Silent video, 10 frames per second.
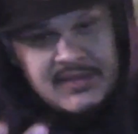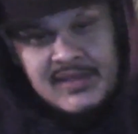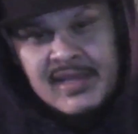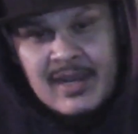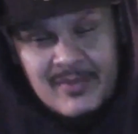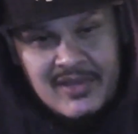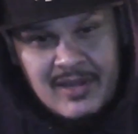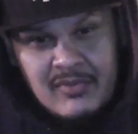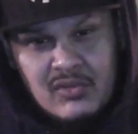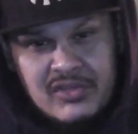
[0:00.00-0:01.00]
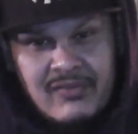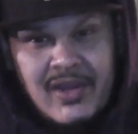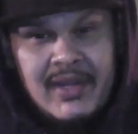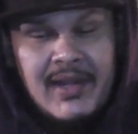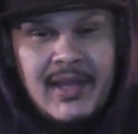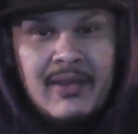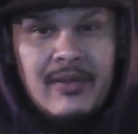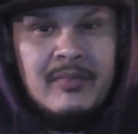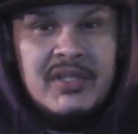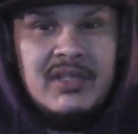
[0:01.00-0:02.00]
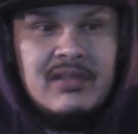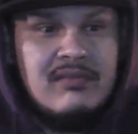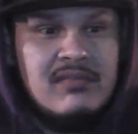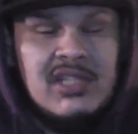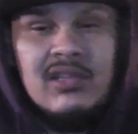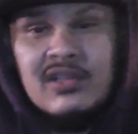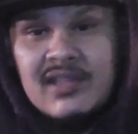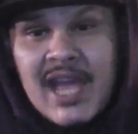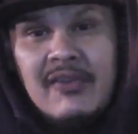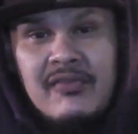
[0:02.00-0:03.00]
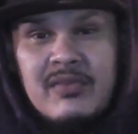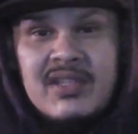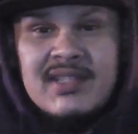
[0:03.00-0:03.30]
this is the camera that I'm using right now. I mean, he looked out for me.